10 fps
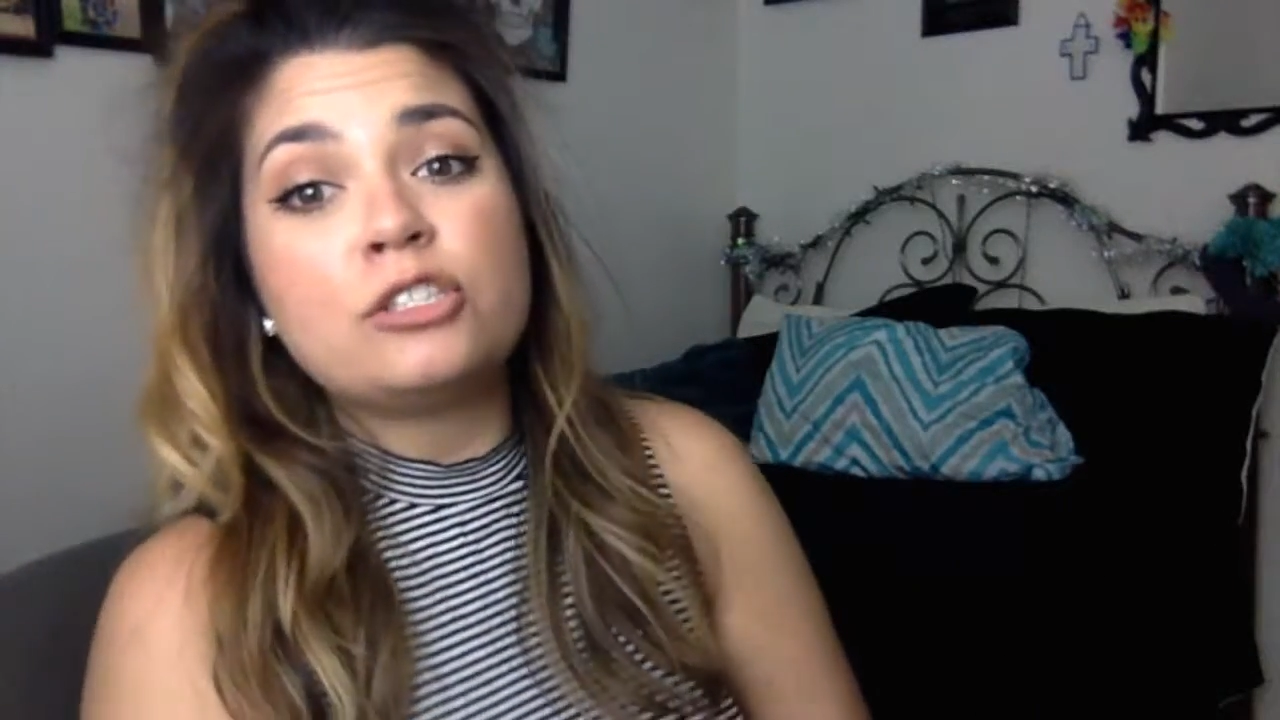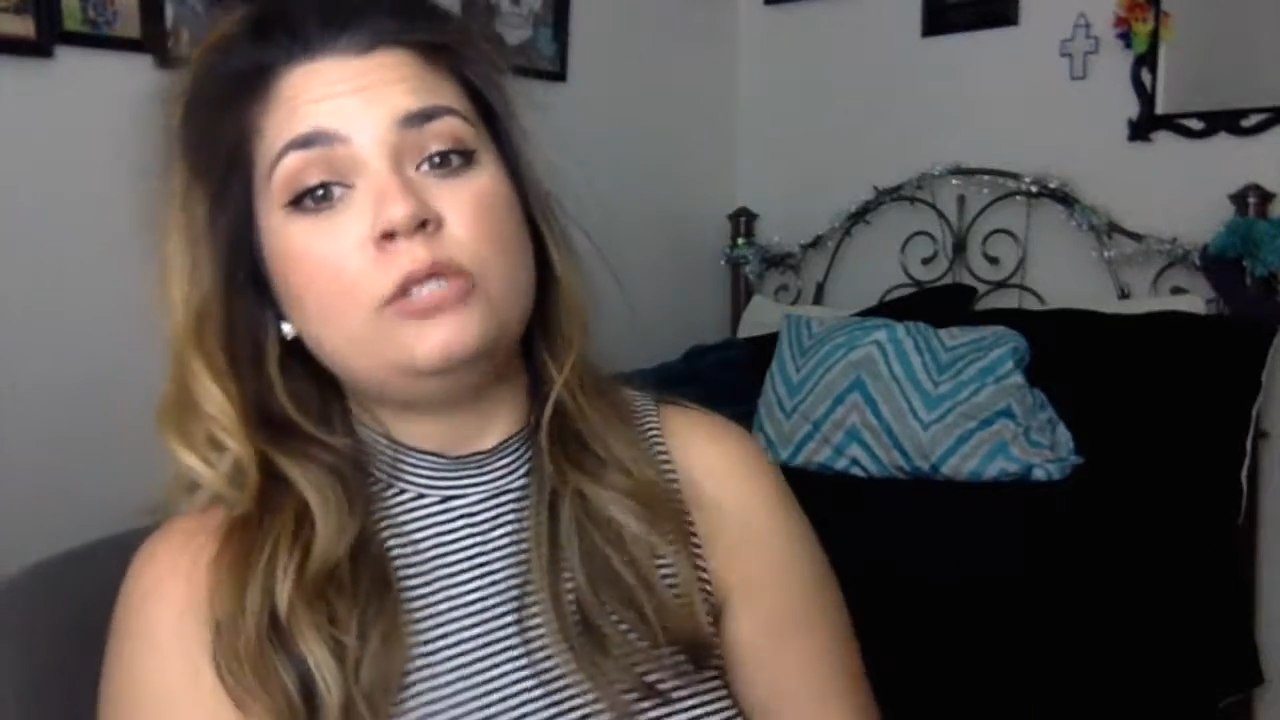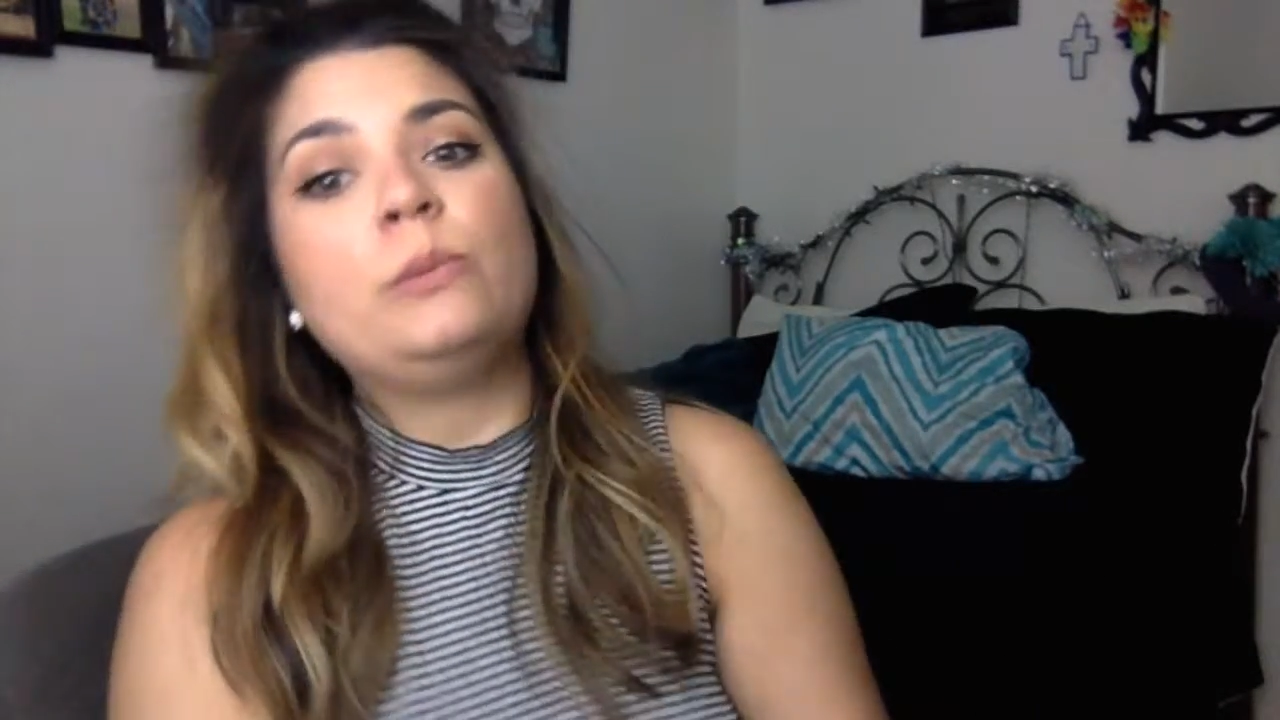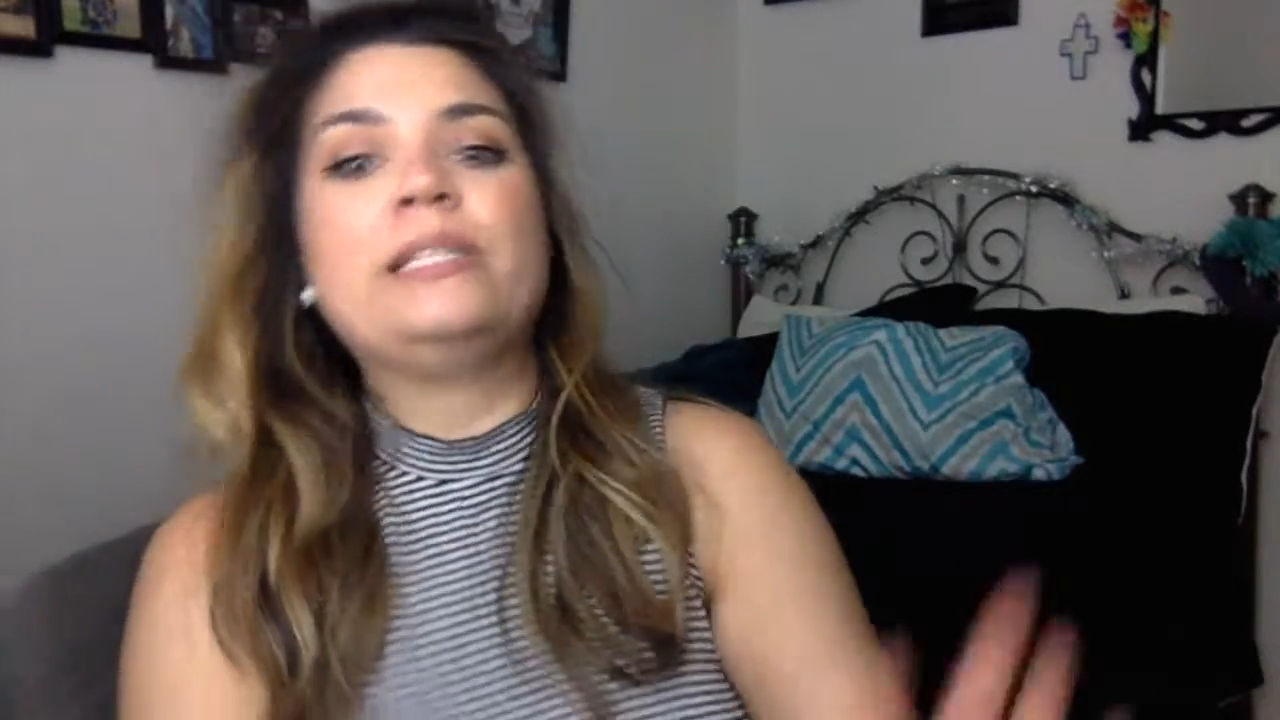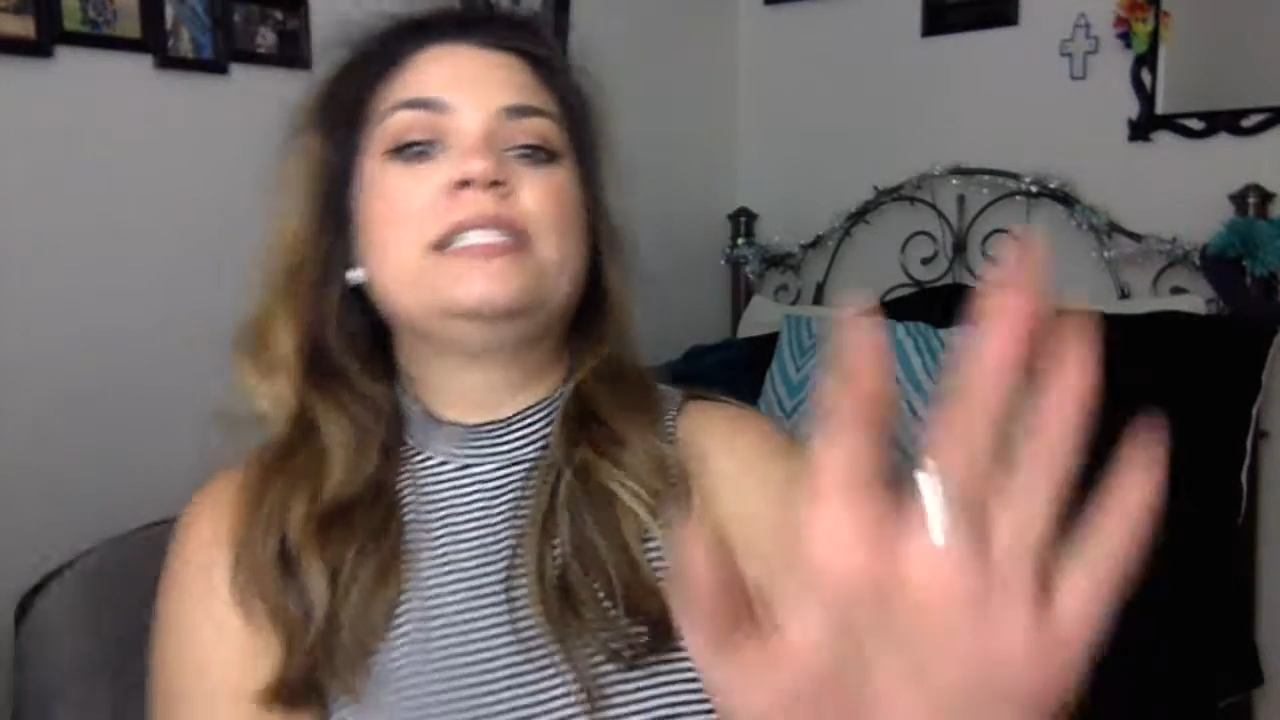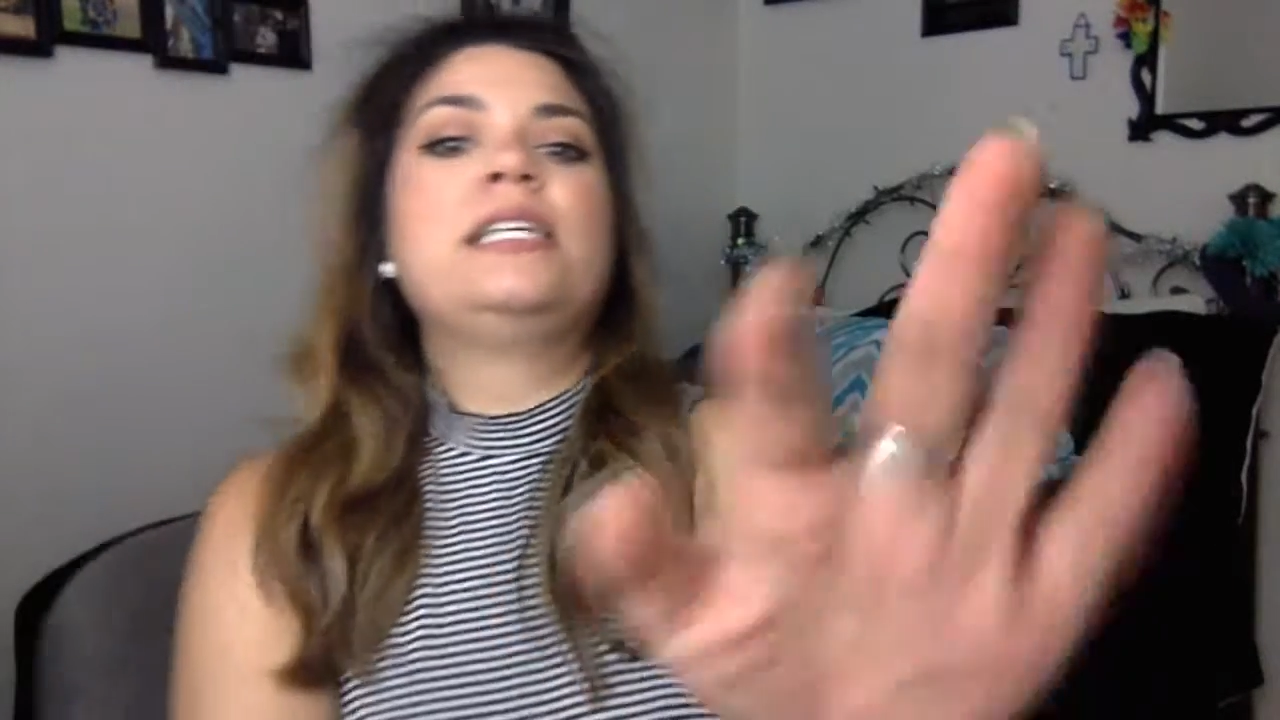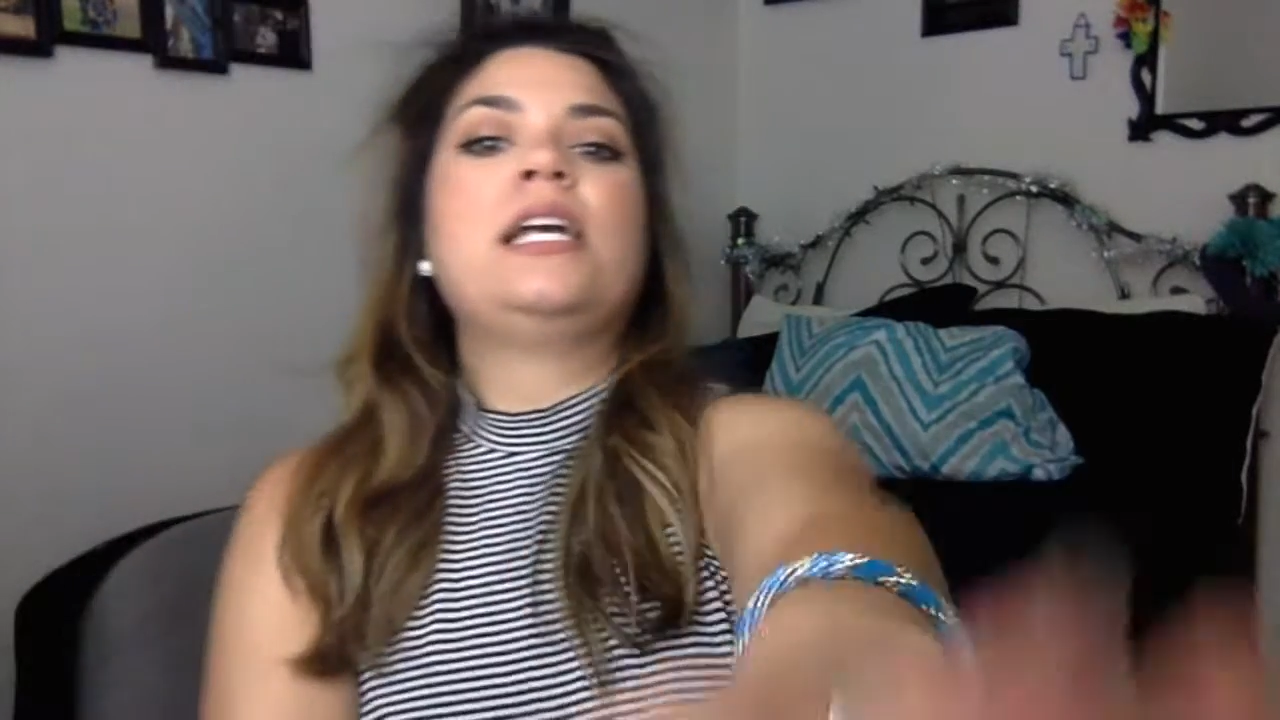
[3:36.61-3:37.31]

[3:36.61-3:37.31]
you is